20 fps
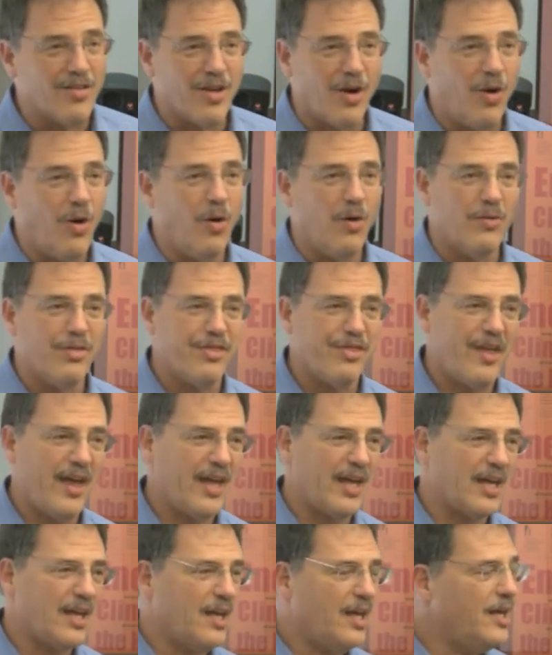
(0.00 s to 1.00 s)
The whole
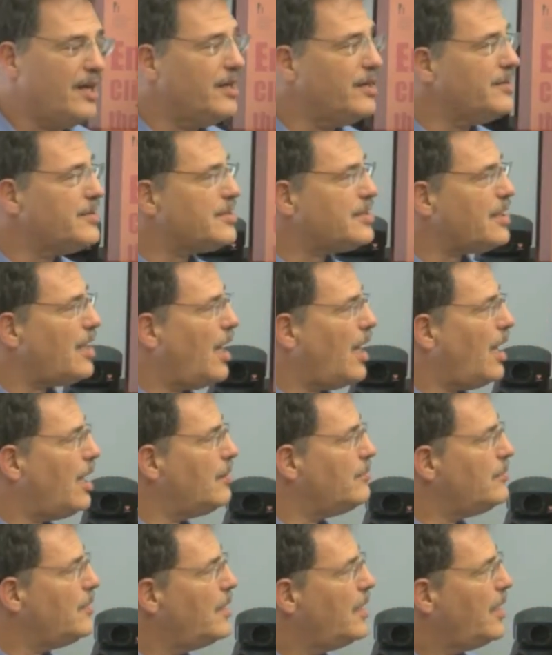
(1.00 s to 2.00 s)
thing is,
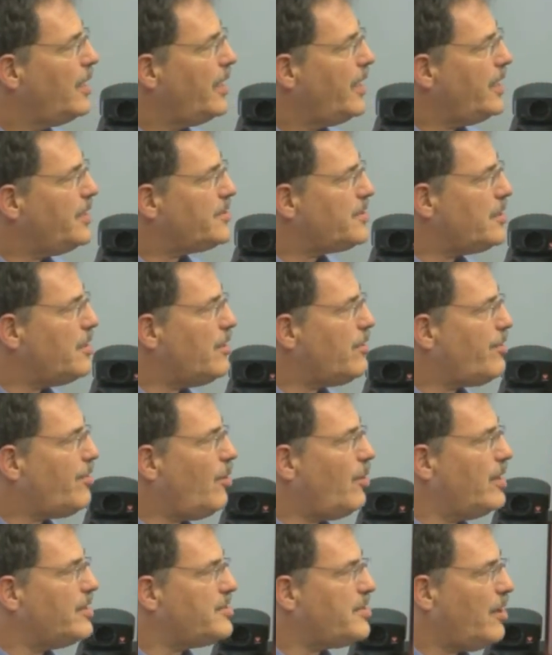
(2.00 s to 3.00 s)
um, is an
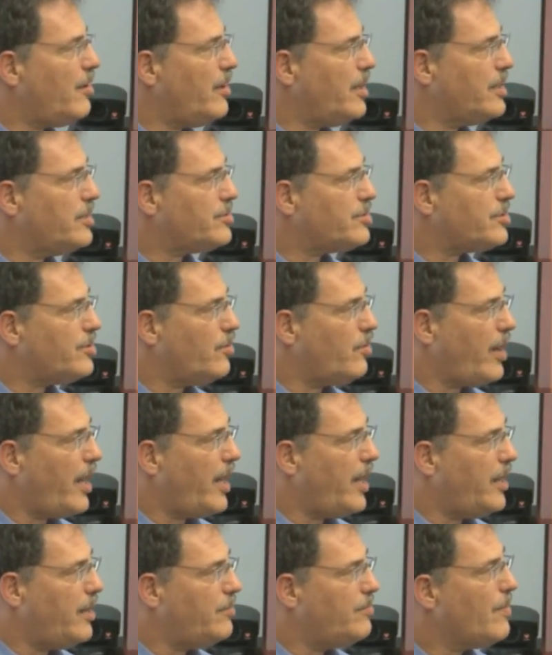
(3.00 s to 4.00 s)
authoritarian
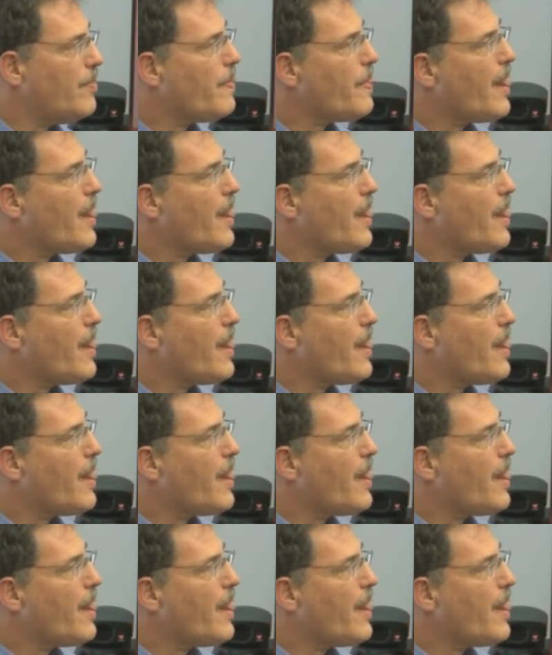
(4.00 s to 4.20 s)
charade.